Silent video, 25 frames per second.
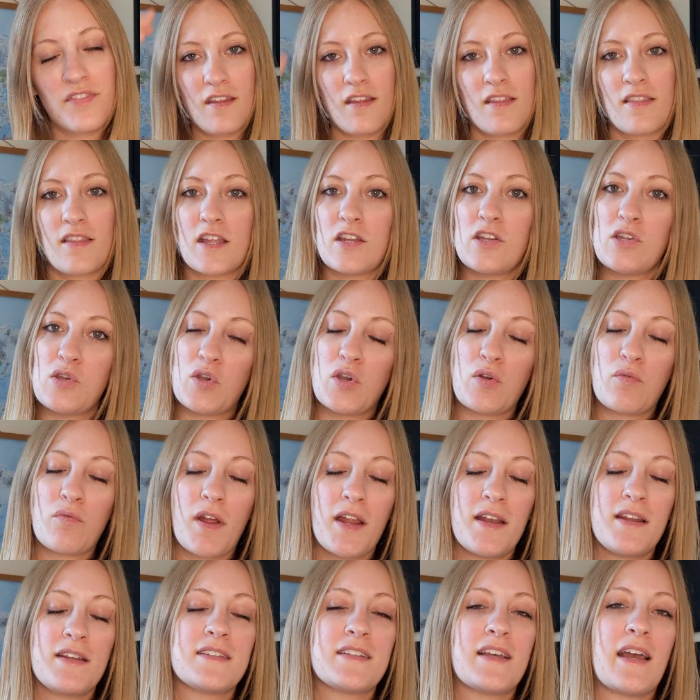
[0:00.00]
Then you can
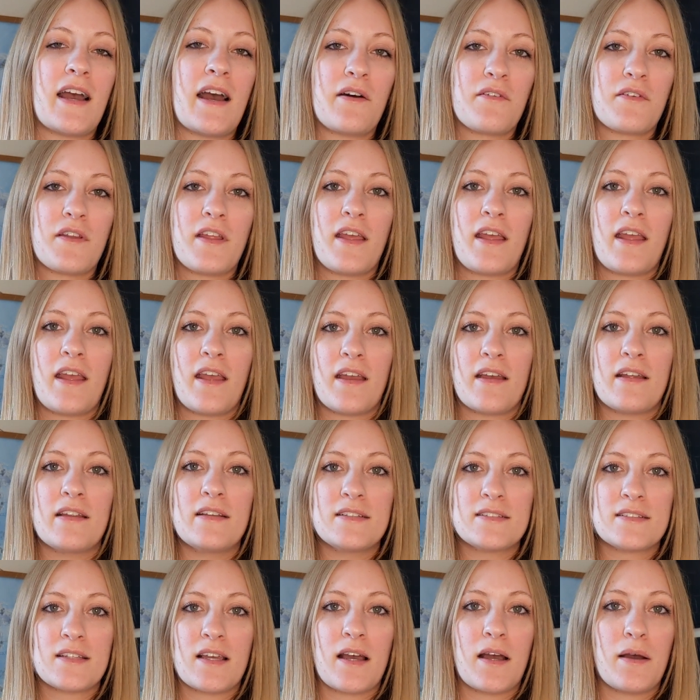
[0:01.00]
write it down
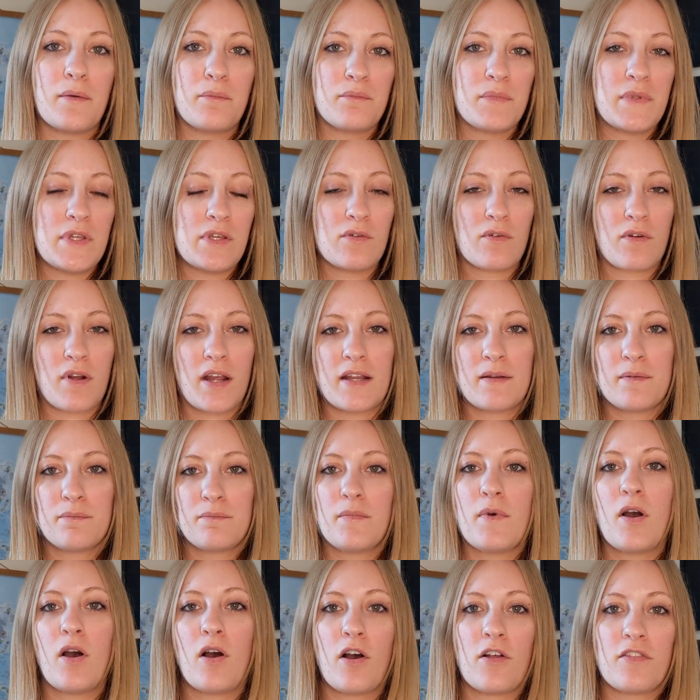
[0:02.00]
and be right
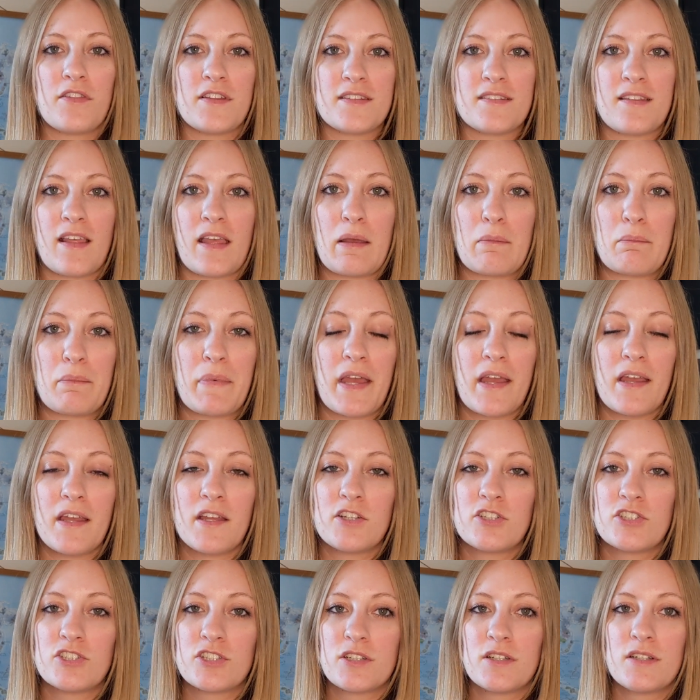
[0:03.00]
on the same
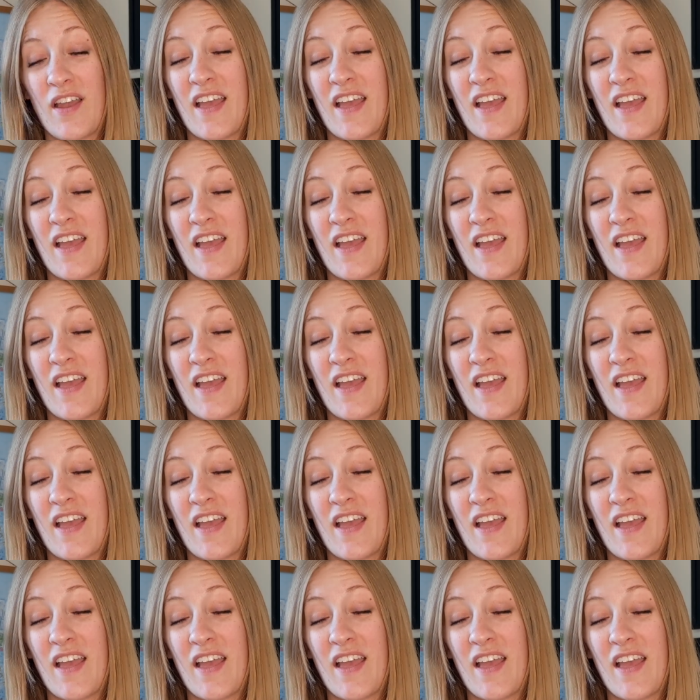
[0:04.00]
page.